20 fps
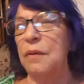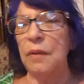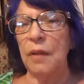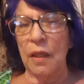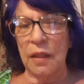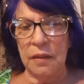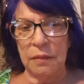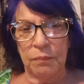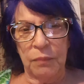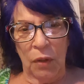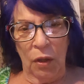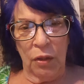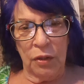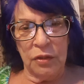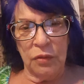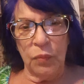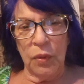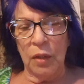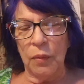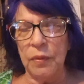I
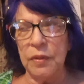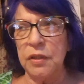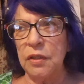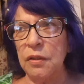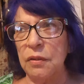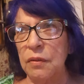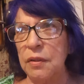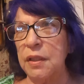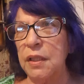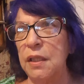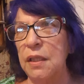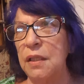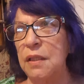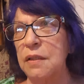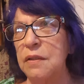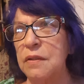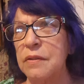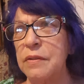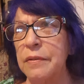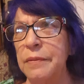bond well with little
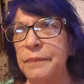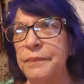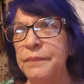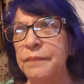kids.